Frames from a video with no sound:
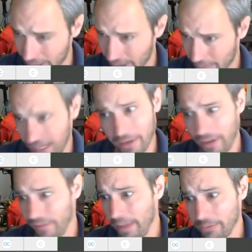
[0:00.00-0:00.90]
but I
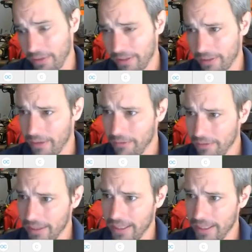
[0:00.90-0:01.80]
don't ever mess with it, so I
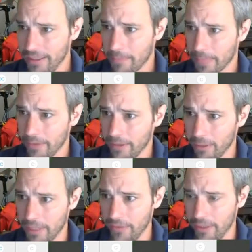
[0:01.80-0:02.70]
really don't
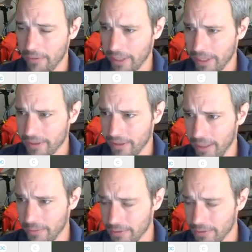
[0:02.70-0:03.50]
want to give you any wrong answer on that